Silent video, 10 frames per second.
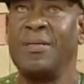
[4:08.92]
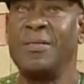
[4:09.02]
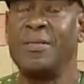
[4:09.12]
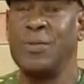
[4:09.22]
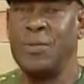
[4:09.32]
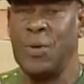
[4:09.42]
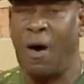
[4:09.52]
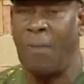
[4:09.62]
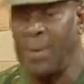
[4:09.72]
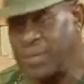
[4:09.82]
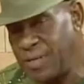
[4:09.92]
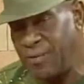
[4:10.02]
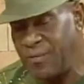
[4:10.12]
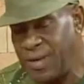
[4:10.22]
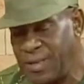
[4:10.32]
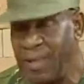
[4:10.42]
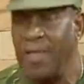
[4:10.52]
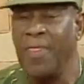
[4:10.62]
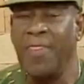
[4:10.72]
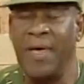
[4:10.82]
to upper children,
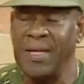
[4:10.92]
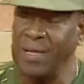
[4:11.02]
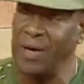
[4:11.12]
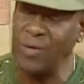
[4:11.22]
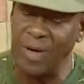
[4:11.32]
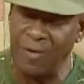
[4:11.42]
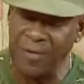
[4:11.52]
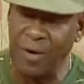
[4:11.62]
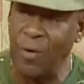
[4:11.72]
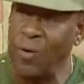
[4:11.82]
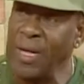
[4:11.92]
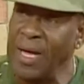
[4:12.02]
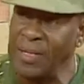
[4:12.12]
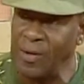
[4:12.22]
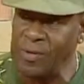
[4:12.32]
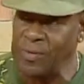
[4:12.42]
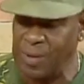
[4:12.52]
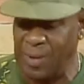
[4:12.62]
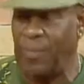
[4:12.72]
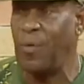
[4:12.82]
then they could have their own handouts
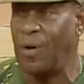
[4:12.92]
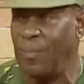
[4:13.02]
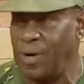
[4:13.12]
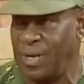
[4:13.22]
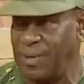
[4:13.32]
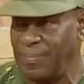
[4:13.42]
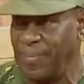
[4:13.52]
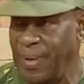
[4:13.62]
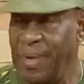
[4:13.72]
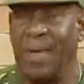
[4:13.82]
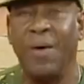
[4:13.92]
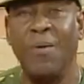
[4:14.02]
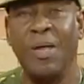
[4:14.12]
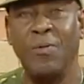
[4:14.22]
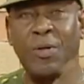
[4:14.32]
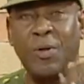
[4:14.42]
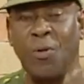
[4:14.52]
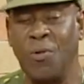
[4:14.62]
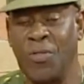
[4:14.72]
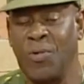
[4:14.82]
with the poem on it, mm -hmm. where they would
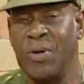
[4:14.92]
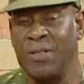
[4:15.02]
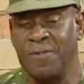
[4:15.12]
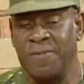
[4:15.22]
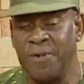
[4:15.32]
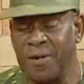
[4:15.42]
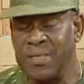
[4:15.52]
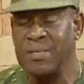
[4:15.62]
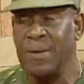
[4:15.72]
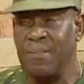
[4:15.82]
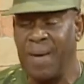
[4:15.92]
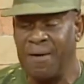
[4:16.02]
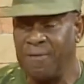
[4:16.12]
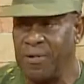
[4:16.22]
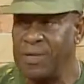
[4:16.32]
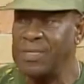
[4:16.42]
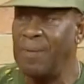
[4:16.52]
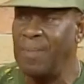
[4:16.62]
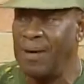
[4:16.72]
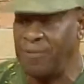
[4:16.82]
go through it verse by verse
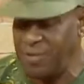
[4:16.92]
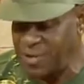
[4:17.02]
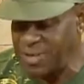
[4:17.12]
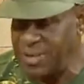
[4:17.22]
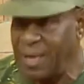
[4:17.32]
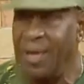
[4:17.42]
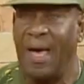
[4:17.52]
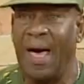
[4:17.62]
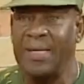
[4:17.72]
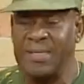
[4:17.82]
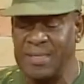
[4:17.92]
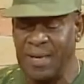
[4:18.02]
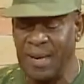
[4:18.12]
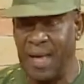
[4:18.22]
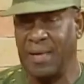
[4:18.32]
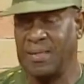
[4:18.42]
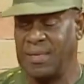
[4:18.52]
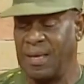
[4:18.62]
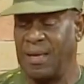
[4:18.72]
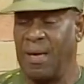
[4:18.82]
by verse, and
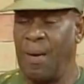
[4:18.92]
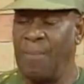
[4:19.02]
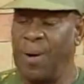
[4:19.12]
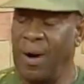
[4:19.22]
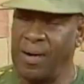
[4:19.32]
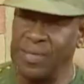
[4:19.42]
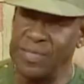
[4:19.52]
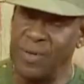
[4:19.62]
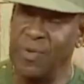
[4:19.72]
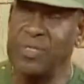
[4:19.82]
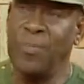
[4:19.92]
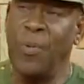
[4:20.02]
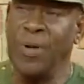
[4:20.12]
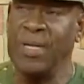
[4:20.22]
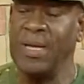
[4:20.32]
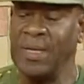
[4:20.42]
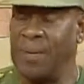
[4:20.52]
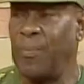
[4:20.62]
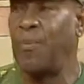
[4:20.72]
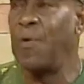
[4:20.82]
select parts which
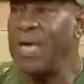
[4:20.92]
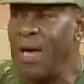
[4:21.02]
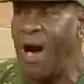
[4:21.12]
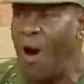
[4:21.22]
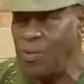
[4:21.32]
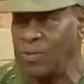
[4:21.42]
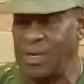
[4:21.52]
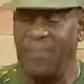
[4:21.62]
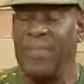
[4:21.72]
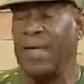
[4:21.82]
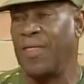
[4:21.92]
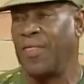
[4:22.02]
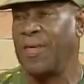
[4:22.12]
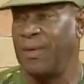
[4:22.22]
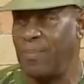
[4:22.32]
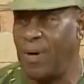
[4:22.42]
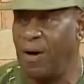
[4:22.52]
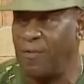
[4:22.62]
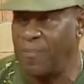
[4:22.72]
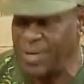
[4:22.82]
poignantly bring out that theme
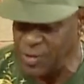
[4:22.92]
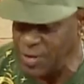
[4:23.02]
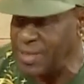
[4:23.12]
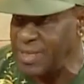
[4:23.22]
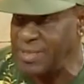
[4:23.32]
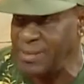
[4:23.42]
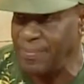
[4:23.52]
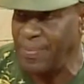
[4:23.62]
of mm -hmm. patriotism.